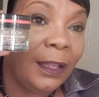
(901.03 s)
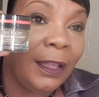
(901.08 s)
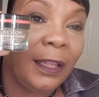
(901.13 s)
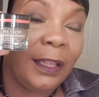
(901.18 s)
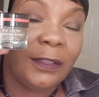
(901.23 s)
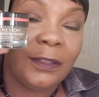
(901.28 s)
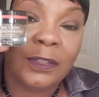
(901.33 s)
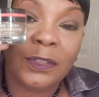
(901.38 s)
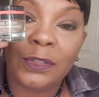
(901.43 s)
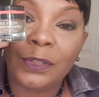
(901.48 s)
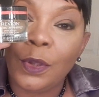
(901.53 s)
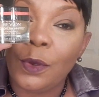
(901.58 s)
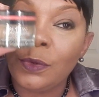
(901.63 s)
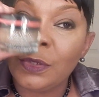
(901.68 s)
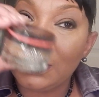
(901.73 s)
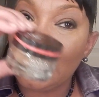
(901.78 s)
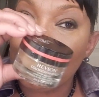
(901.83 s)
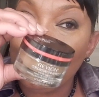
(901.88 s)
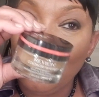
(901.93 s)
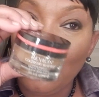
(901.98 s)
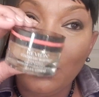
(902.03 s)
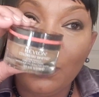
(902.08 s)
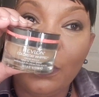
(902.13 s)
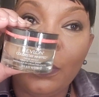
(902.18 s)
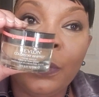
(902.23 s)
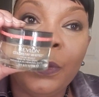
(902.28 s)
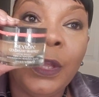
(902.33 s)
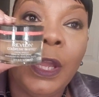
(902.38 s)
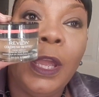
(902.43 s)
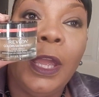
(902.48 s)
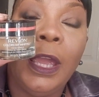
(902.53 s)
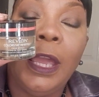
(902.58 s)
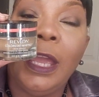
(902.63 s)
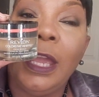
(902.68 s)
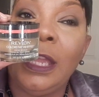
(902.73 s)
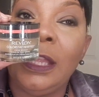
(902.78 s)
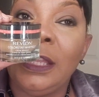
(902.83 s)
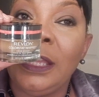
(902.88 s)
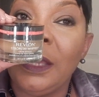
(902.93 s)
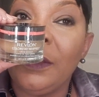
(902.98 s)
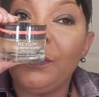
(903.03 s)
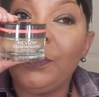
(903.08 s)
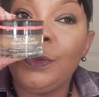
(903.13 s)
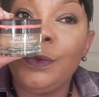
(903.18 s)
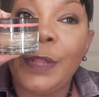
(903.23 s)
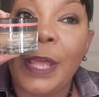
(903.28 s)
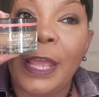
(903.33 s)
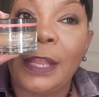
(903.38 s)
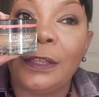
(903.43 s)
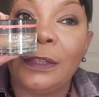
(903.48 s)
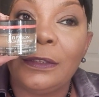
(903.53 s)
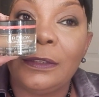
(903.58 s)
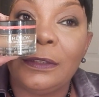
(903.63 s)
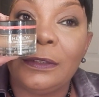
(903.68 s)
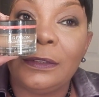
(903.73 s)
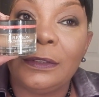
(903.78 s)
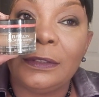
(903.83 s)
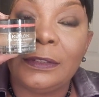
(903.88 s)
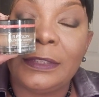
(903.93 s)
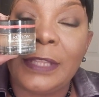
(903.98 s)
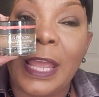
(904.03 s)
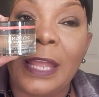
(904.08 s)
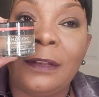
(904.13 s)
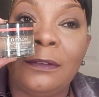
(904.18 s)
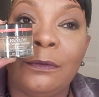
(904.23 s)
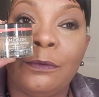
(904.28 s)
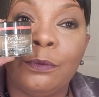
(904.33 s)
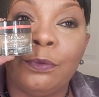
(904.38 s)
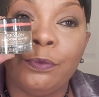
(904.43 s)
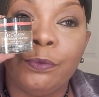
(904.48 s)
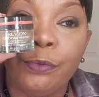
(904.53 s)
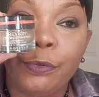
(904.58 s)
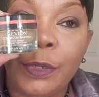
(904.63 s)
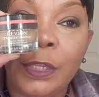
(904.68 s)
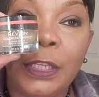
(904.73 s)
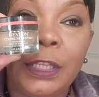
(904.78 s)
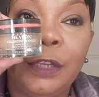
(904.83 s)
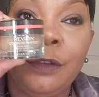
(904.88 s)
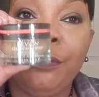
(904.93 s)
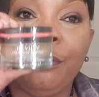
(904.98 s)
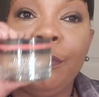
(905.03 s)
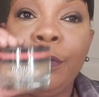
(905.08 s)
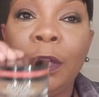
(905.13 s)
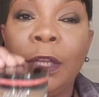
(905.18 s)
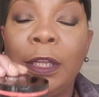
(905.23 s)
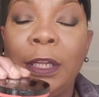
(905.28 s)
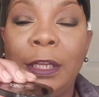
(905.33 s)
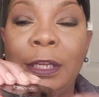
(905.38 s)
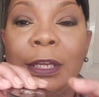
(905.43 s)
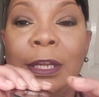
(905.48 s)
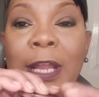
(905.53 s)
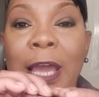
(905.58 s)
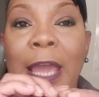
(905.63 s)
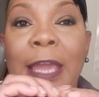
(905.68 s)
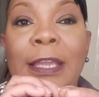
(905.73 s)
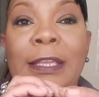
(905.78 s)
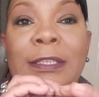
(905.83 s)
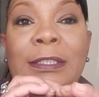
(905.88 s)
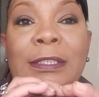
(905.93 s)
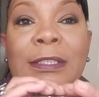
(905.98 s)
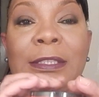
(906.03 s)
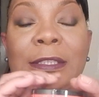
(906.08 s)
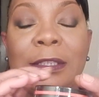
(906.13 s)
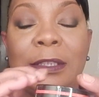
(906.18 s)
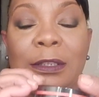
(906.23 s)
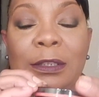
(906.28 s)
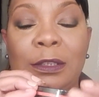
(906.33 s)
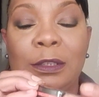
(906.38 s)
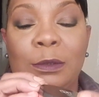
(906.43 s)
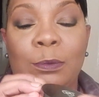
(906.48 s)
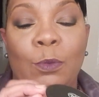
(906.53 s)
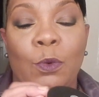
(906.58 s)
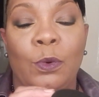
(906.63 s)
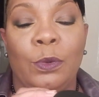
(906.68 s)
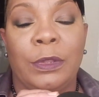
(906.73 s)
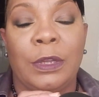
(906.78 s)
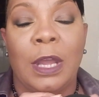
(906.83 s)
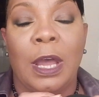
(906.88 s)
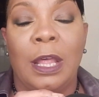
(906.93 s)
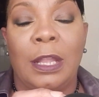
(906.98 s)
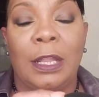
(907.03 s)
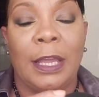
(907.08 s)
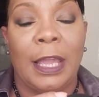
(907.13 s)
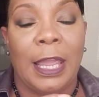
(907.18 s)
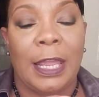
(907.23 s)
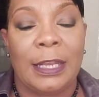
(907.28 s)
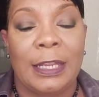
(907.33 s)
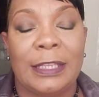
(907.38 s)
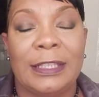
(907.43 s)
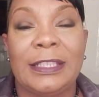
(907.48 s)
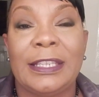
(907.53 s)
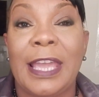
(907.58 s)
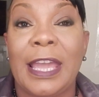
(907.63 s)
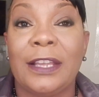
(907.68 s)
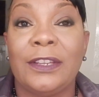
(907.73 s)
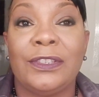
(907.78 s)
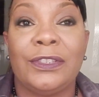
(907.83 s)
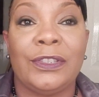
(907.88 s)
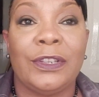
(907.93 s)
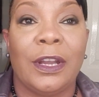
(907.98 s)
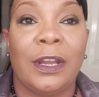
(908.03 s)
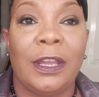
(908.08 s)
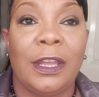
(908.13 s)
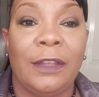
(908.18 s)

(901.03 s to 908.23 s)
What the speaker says: is so smooth. It gives you that really, really nice smooth color, and the texture